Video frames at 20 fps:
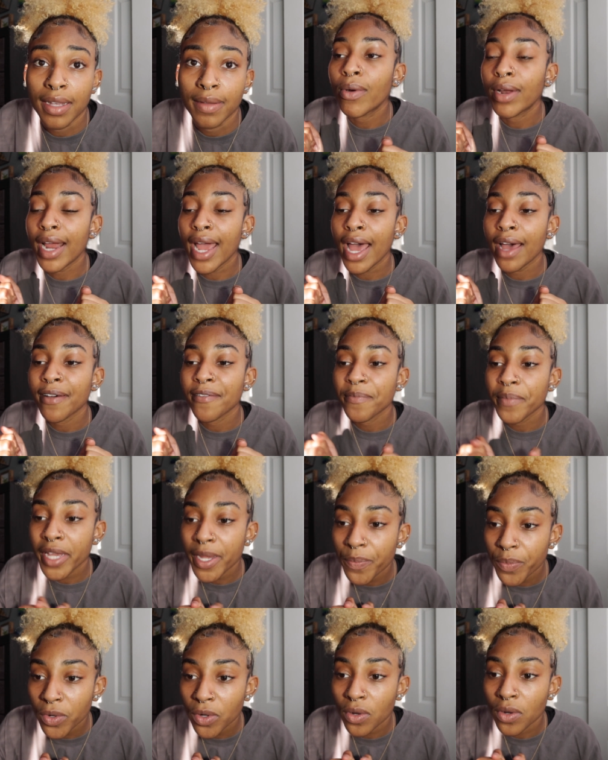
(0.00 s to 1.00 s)
When I have
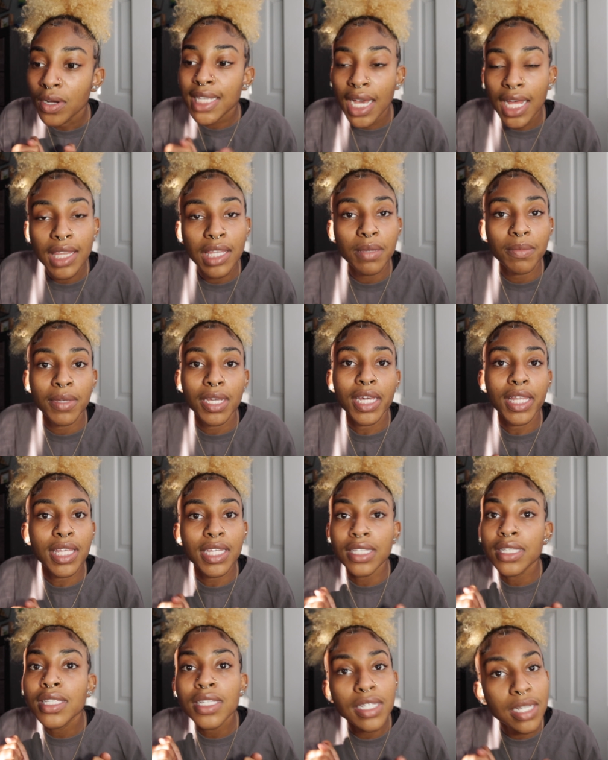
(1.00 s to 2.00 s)
people telling me,
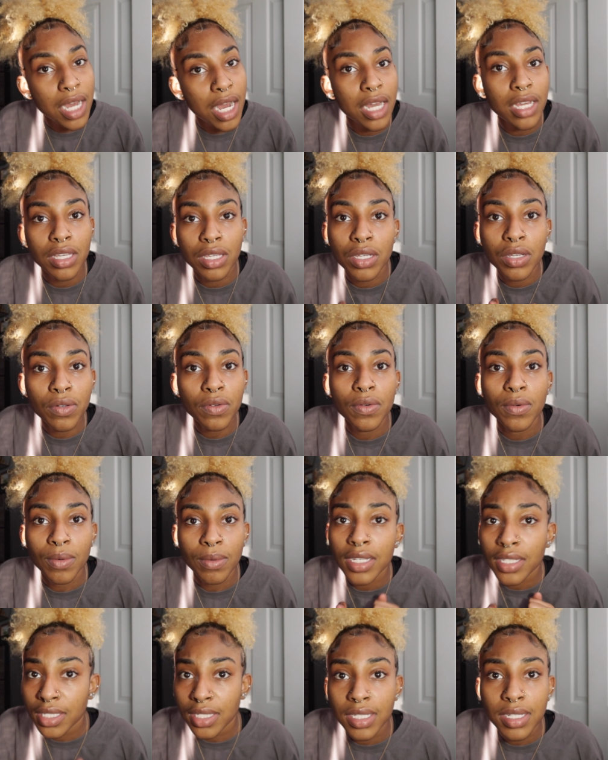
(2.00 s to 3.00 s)
this is not you,
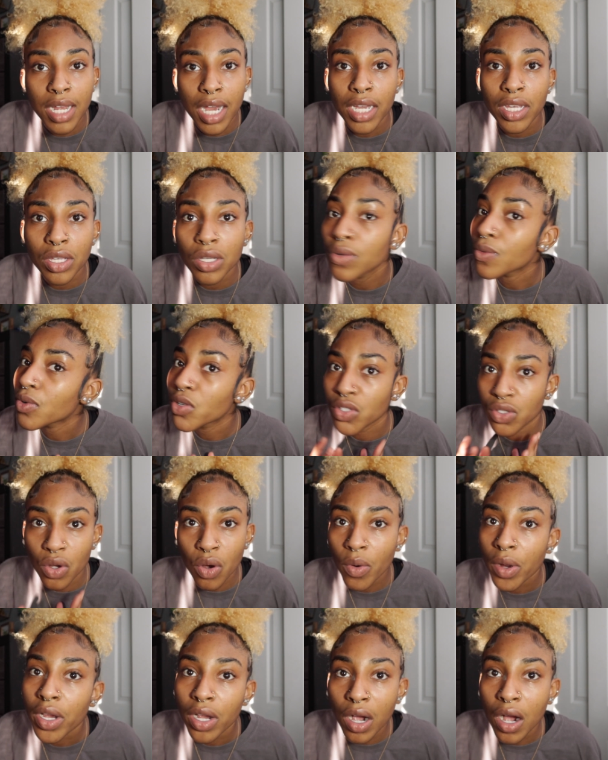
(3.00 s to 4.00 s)
this is not you, what's
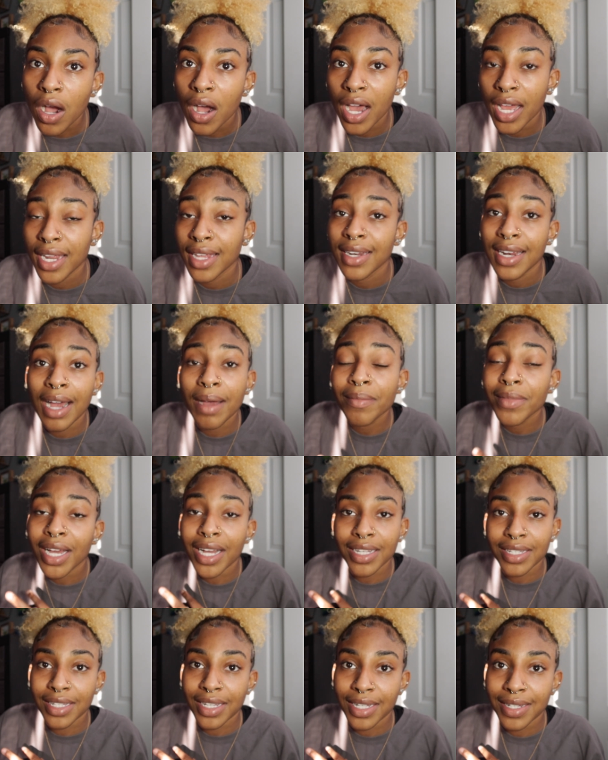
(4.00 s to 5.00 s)
going on, and I'm
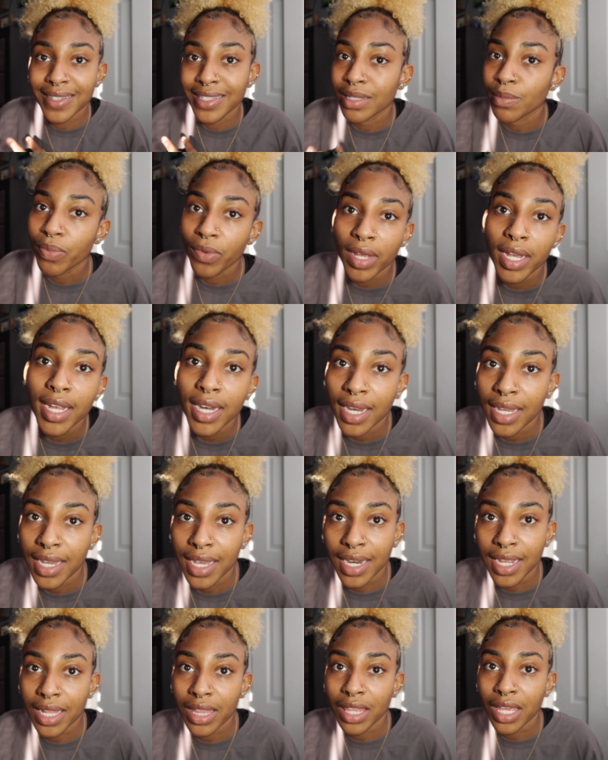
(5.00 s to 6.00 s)
not explaining
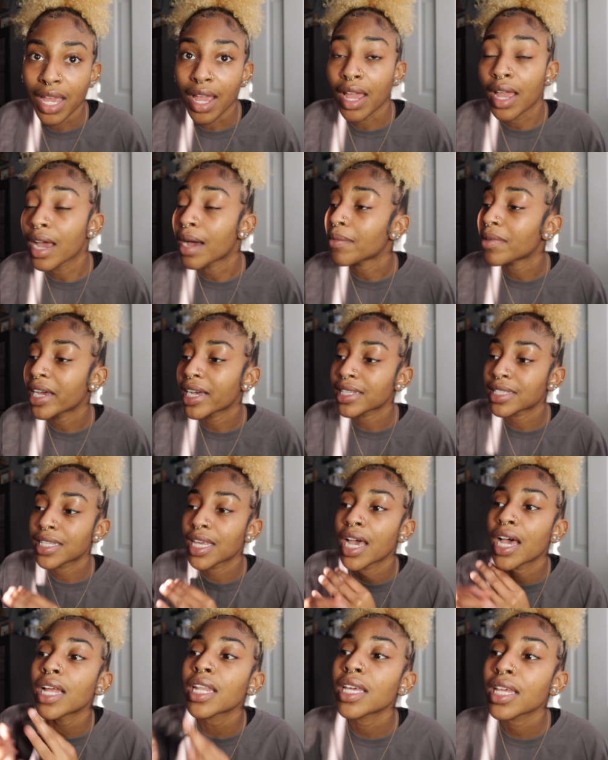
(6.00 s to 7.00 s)
anything, I'm not
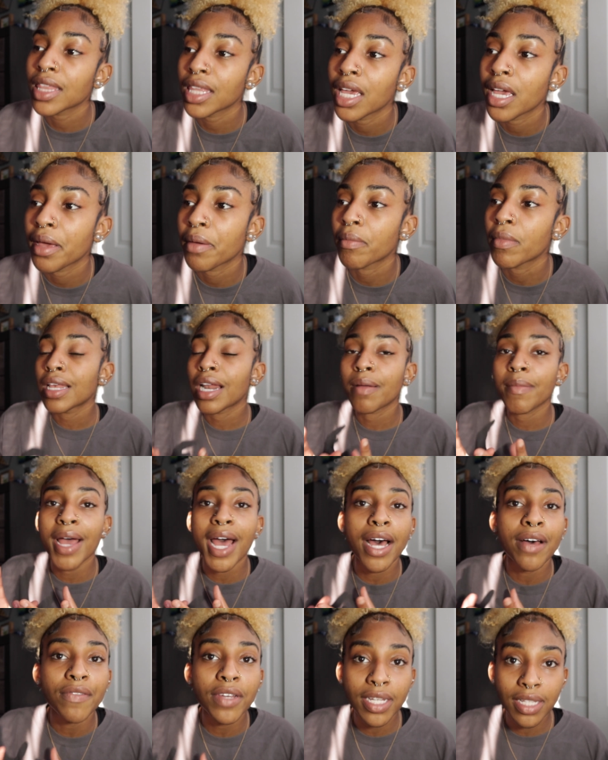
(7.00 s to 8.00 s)
telling them that I'm
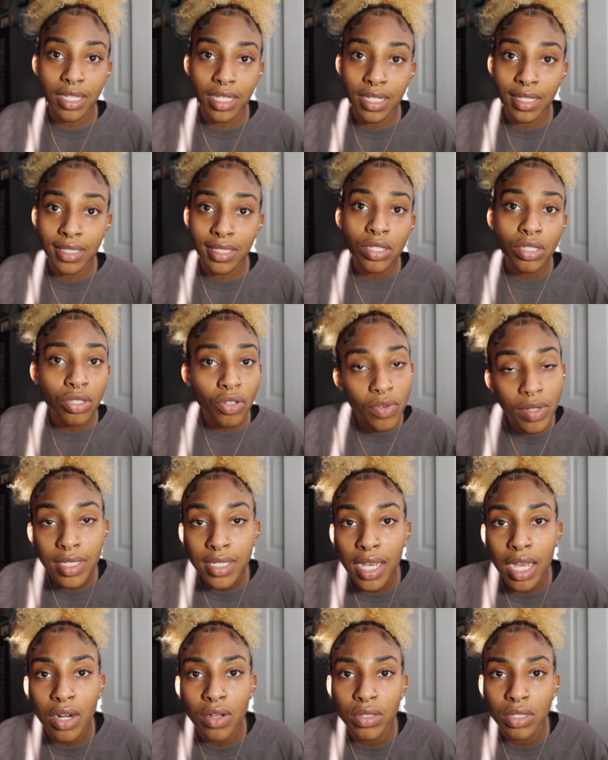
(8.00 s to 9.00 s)
having these
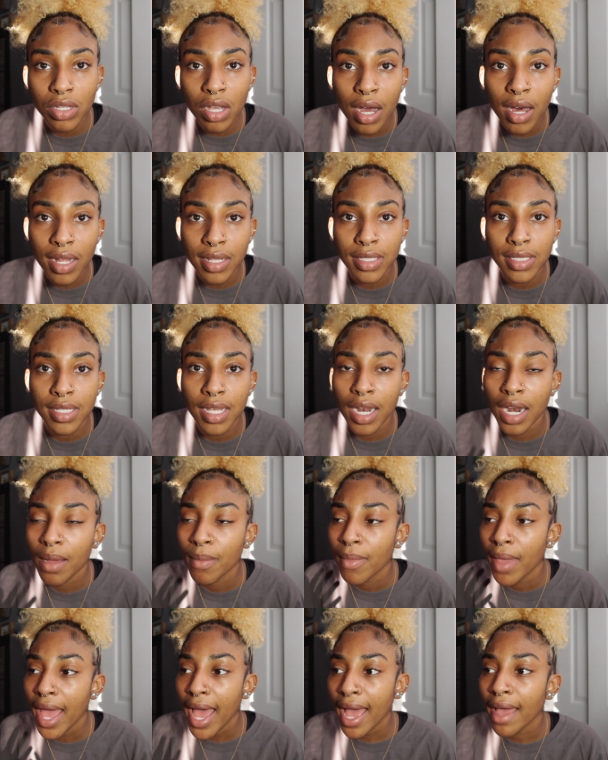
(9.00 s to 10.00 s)
suicidal thoughts, that
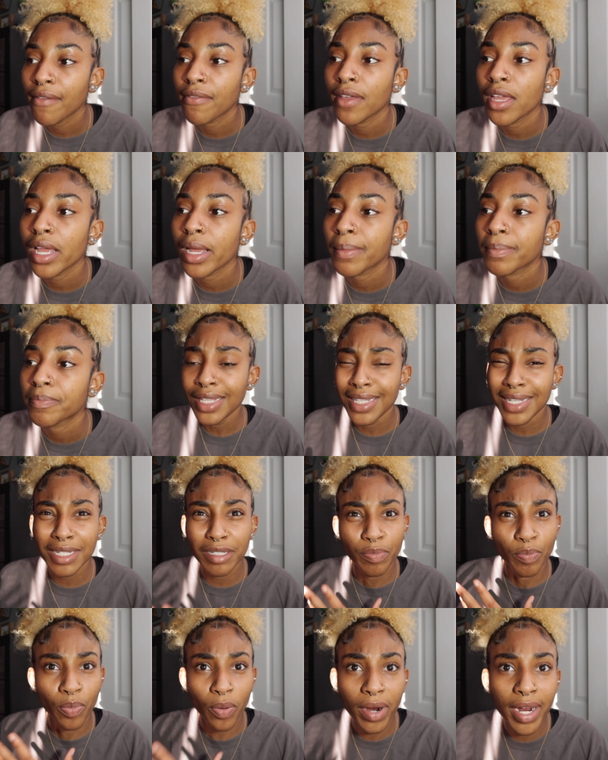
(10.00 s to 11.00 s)
I'm having
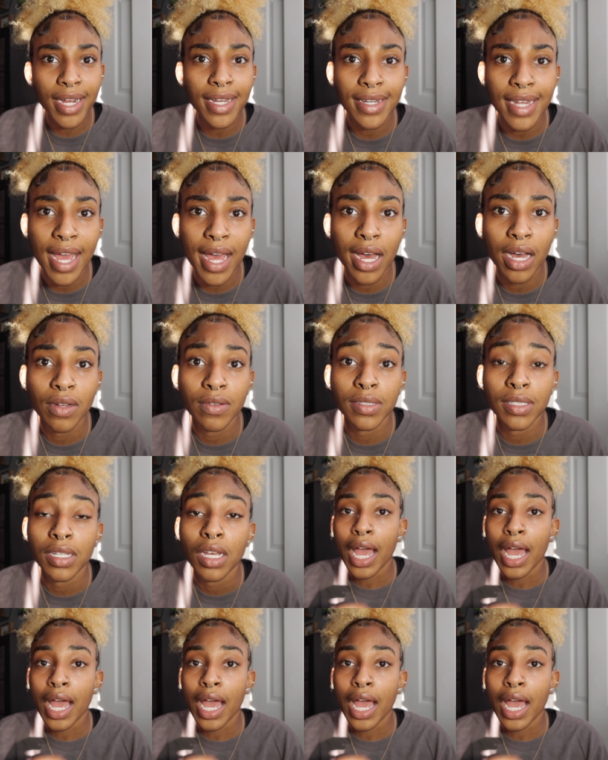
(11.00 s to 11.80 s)
these breakdowns